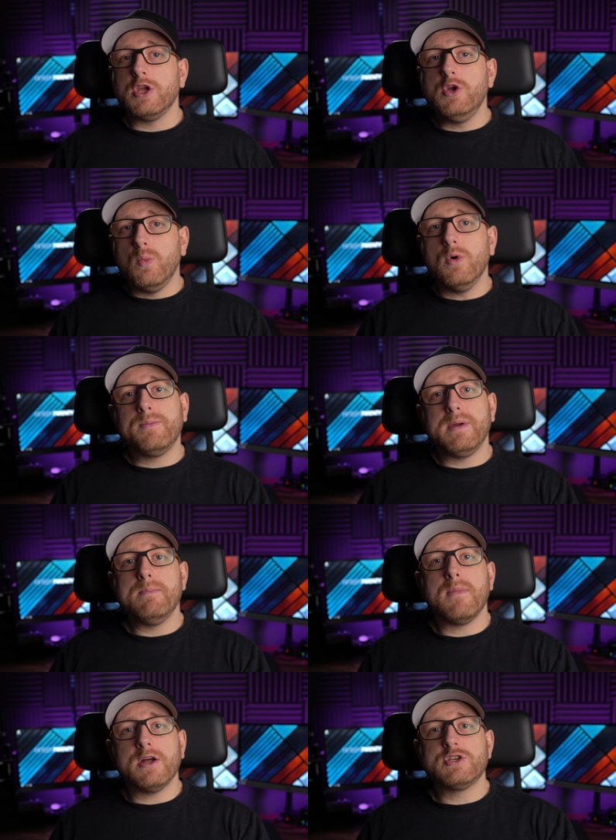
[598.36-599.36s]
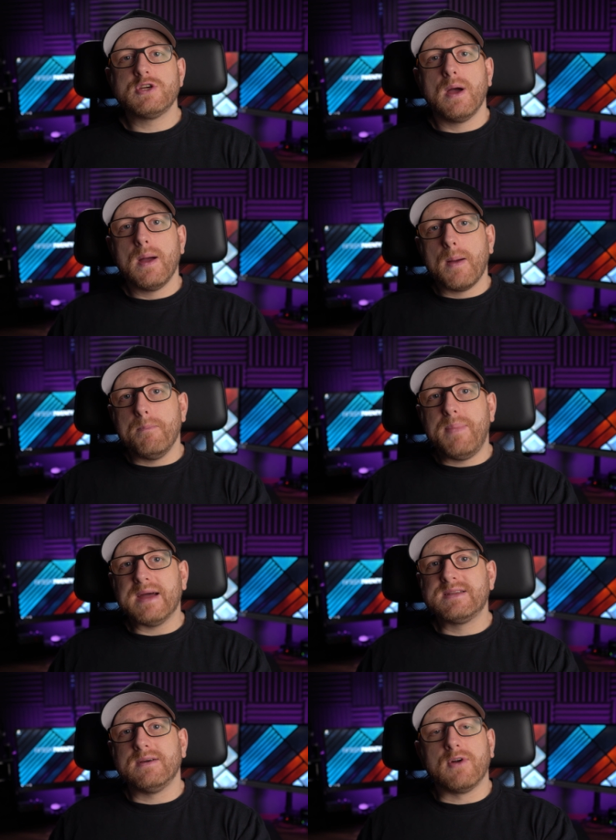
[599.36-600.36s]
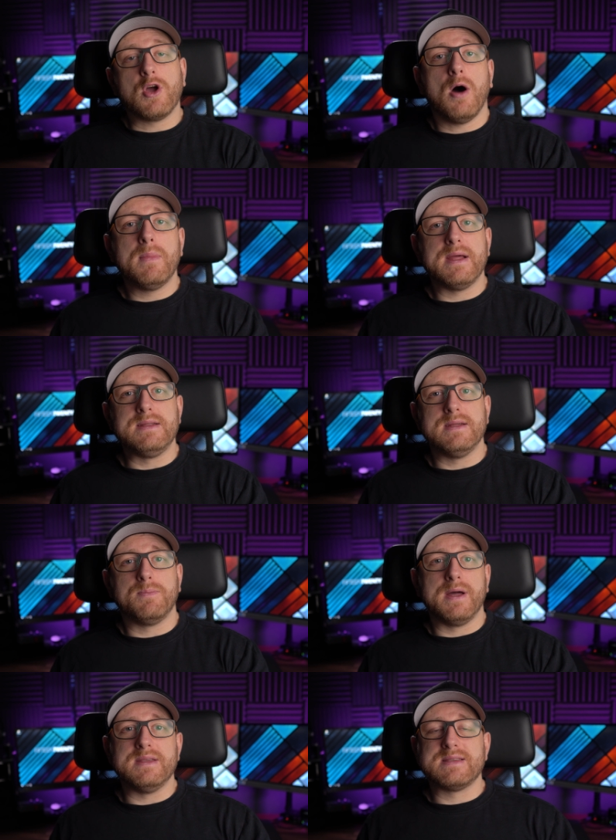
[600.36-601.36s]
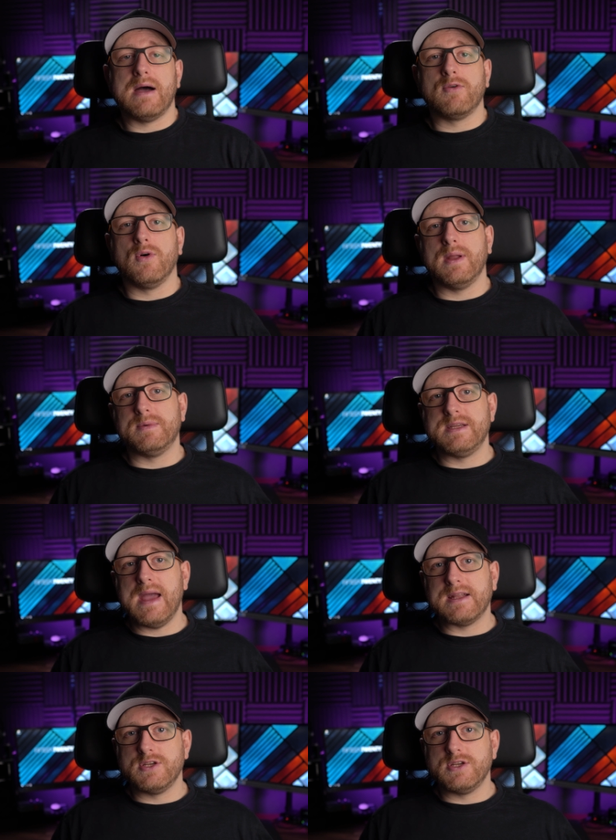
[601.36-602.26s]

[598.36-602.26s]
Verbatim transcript: You would be much better accommodated by the Soundcore Liberty Air